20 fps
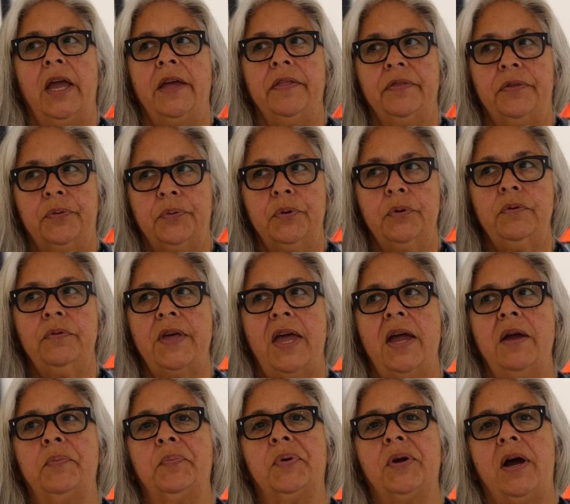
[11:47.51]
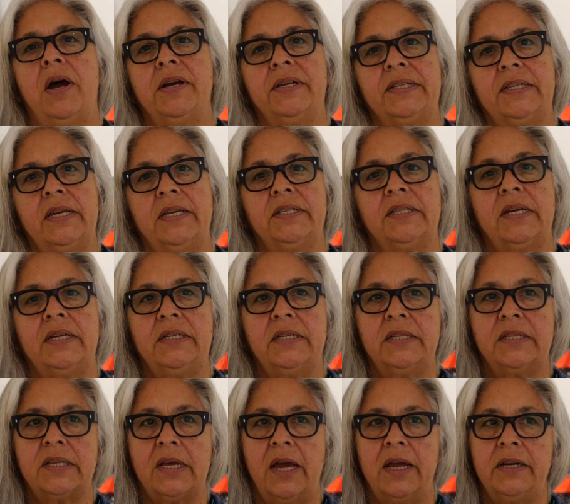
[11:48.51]
And through that process, I
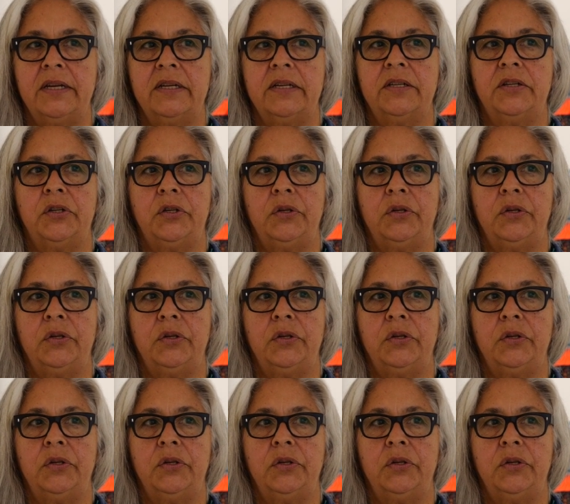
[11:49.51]
decided